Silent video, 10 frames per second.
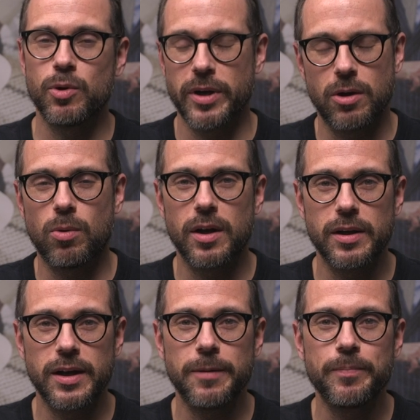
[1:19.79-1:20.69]
great
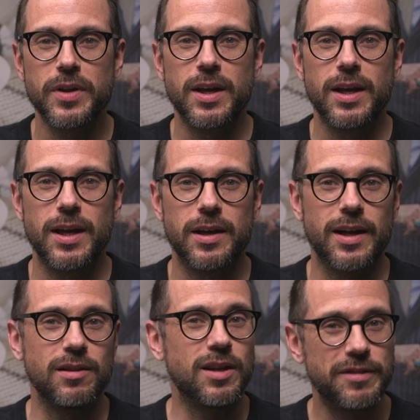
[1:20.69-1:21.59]
quality, and
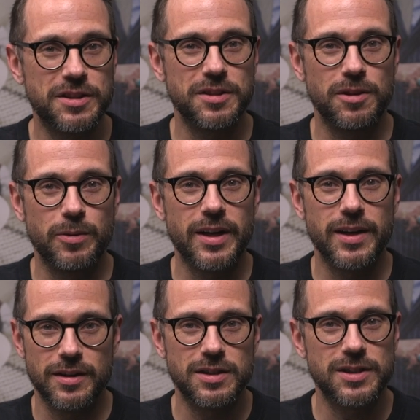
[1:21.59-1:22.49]
I love the silhouette
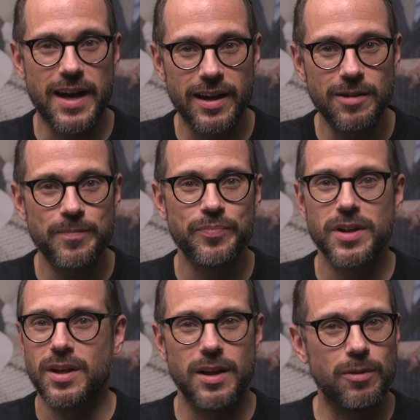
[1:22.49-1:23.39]
and the style.
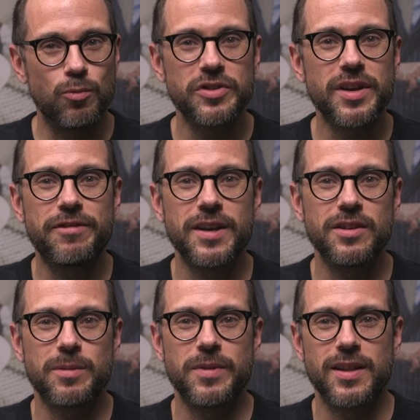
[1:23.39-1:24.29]
And once I find
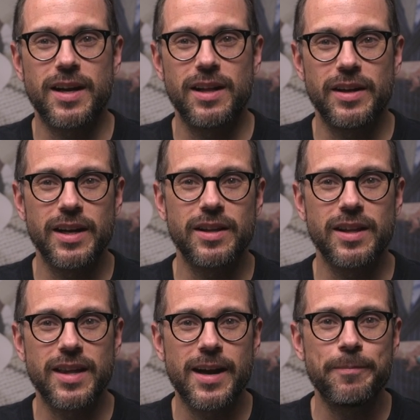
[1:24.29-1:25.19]
something that I like
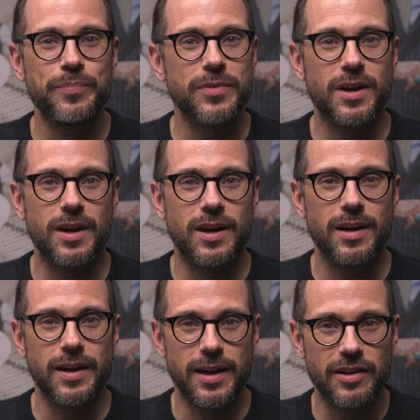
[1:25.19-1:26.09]
like that, uh,
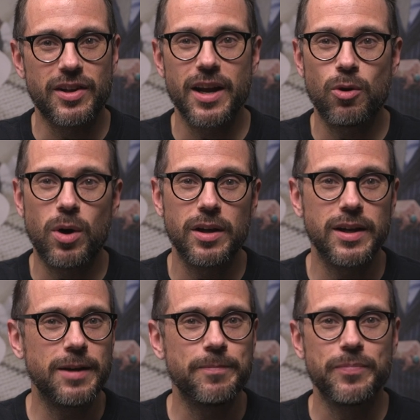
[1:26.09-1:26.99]
and it's high
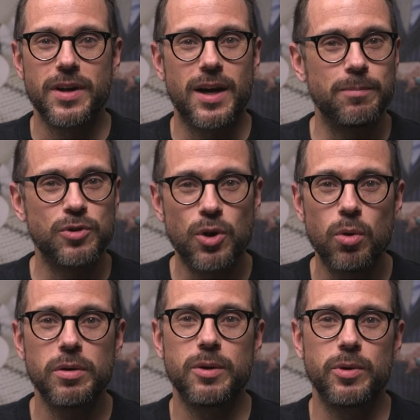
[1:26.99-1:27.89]
quality, I'm
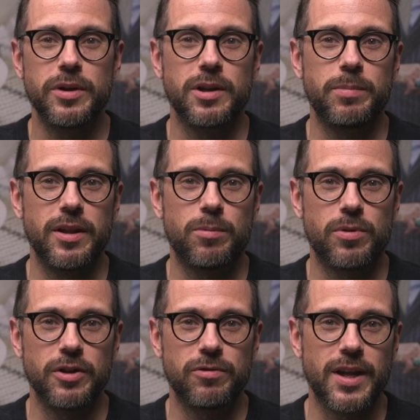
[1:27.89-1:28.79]
totally willing to pay the
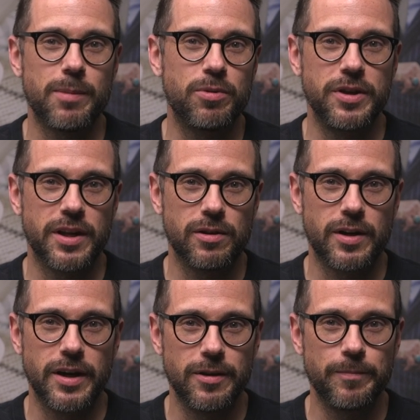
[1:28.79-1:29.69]
price for that particular
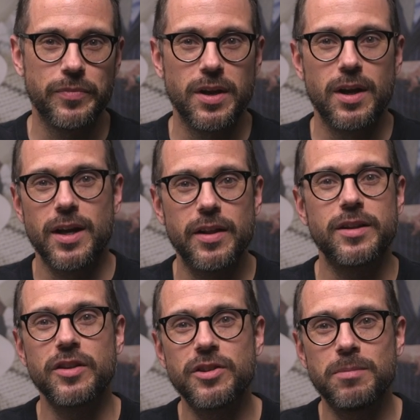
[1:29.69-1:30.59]
item. Now that
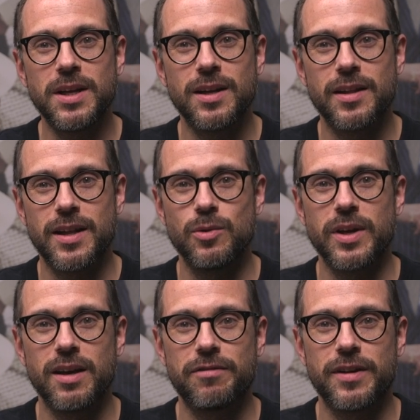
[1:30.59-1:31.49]
doesn't mean that you
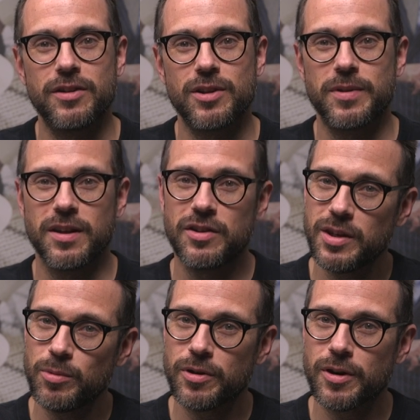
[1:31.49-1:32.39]
can't find something
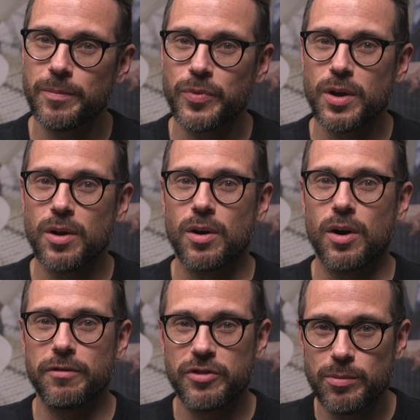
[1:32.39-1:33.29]
similar,
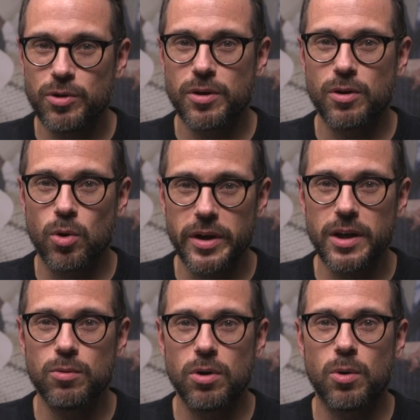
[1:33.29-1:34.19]
of similar or
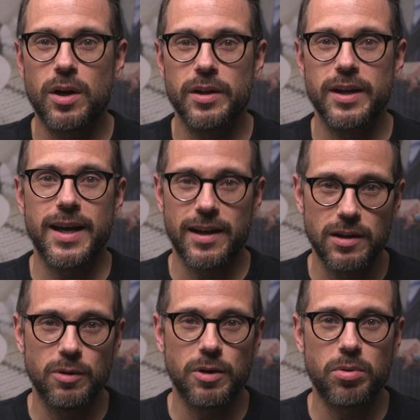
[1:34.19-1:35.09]
equal quality at a
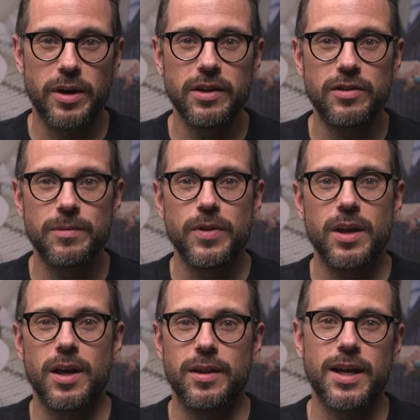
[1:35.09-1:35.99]
lower price,
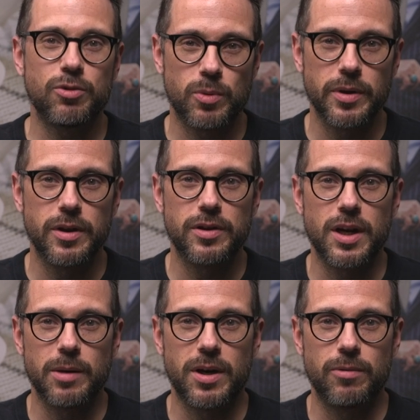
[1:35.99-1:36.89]
and that's what we're gonna
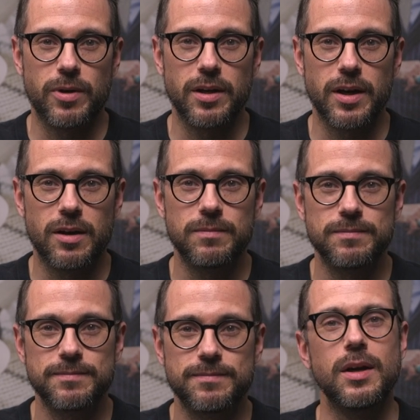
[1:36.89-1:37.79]
talk about right now.
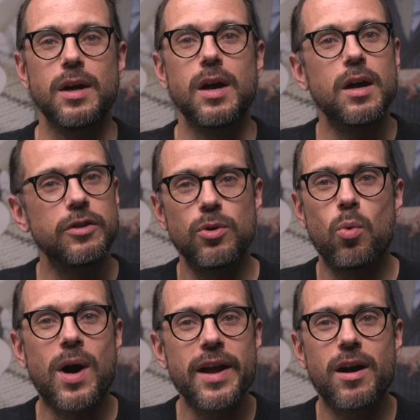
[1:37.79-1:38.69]
So
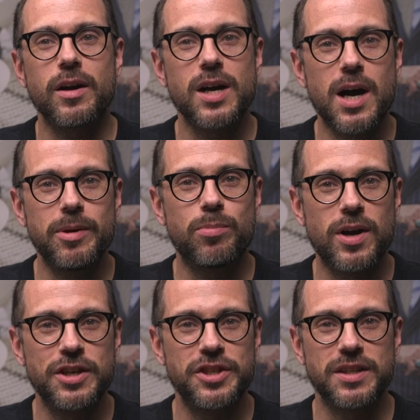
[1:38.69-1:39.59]
why are Common
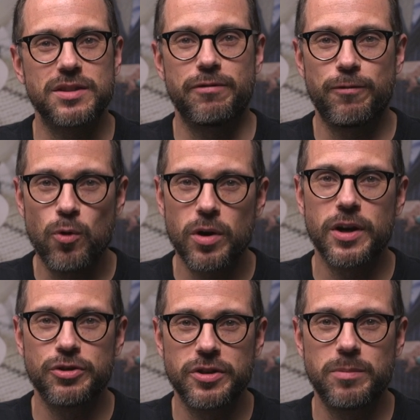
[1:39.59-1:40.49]
Projects four
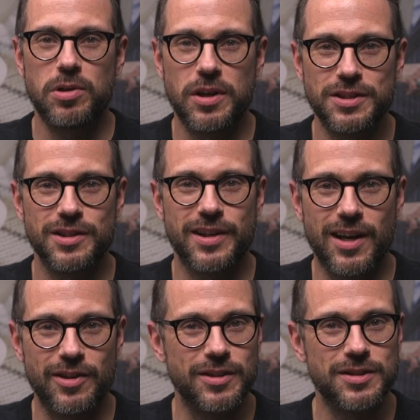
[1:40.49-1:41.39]
hundred plus
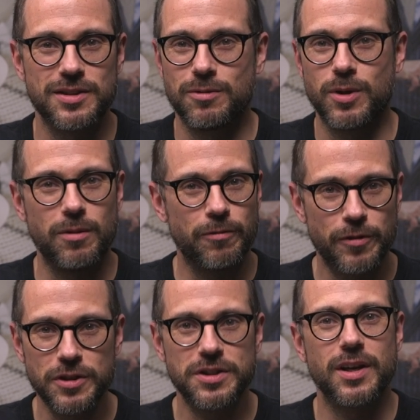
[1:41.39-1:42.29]
dollars? Well,
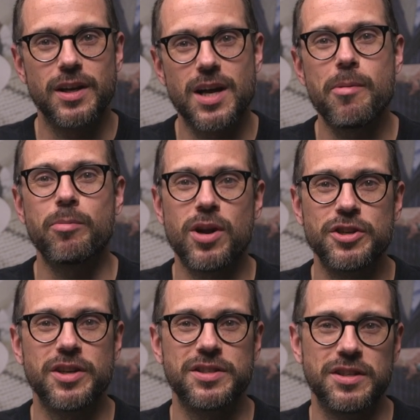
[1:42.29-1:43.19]
first, Common
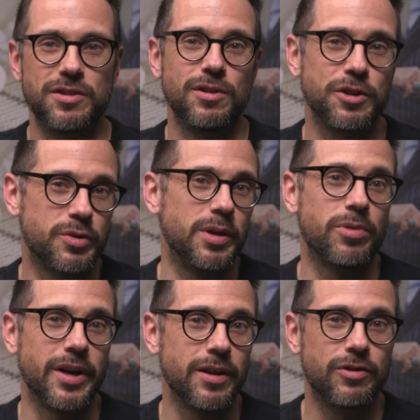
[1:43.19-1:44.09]
Projects is a luxury
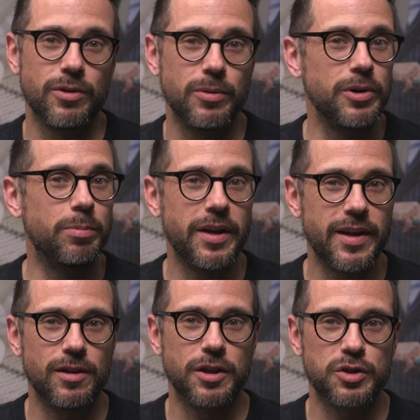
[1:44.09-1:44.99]
brand. So you pay
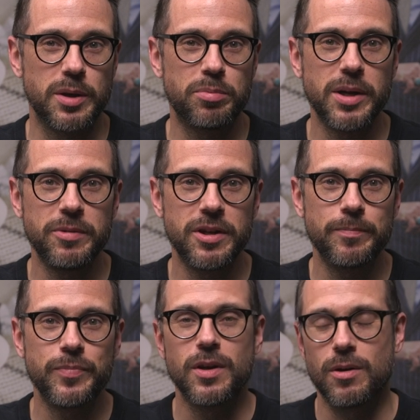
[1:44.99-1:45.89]
that luxury
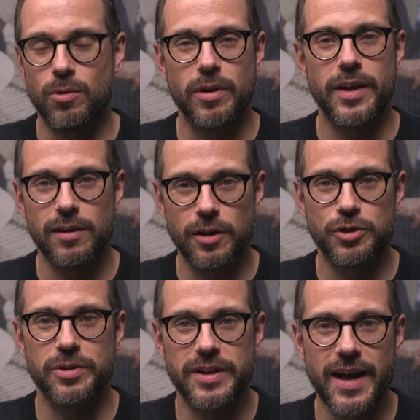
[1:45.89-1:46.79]
premium or that
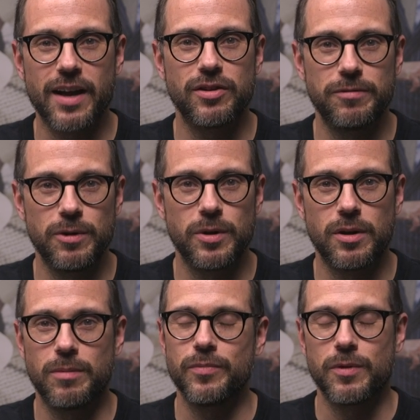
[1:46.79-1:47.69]
luxury tax, if you
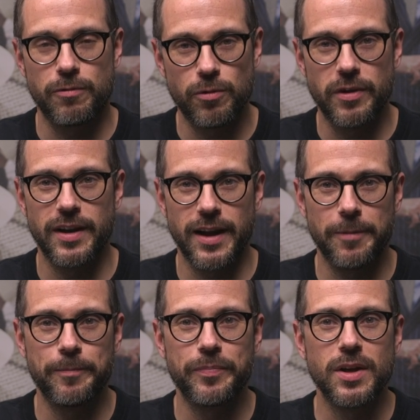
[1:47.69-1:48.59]
will, for the
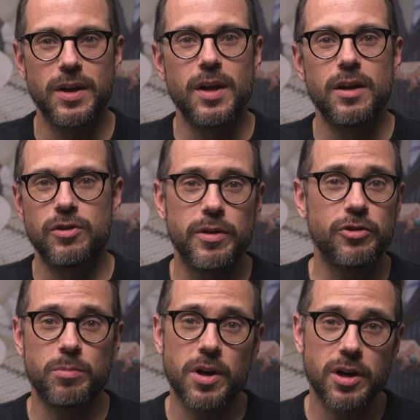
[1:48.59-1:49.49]
name. So
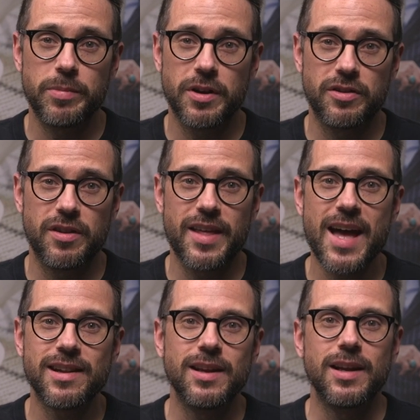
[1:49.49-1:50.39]
there's a markup because of
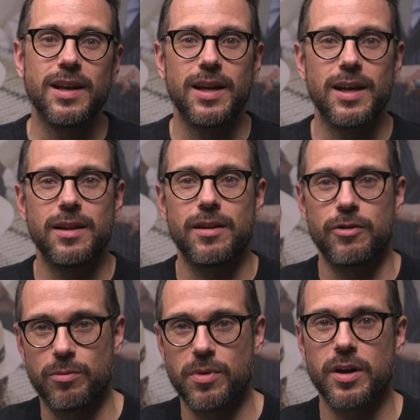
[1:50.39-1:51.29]
that, and
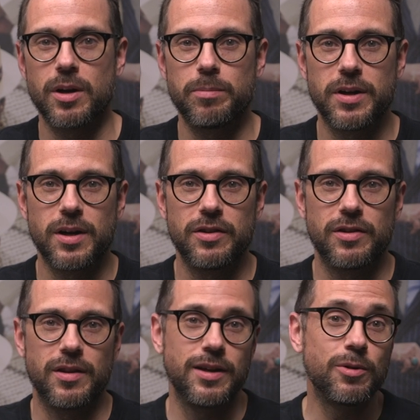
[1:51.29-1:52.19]
there's a markup because
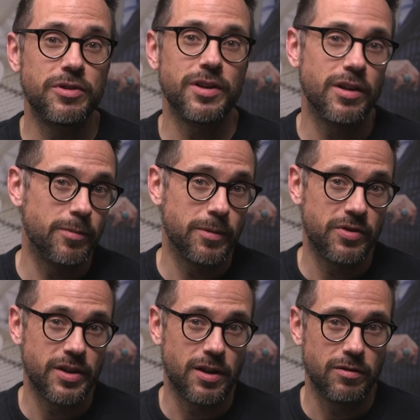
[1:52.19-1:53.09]
they don't sell them
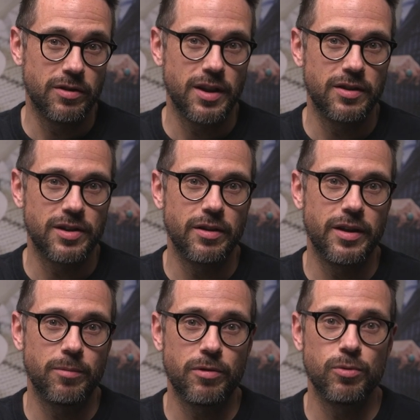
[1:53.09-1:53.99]
themselves. They sell
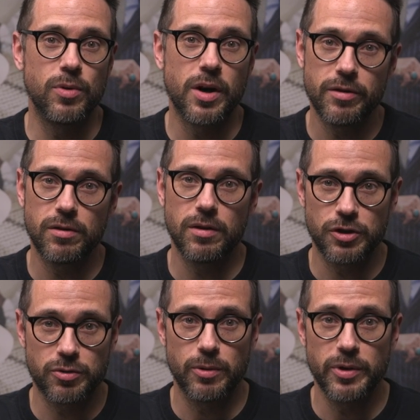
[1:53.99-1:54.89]
them through other luxury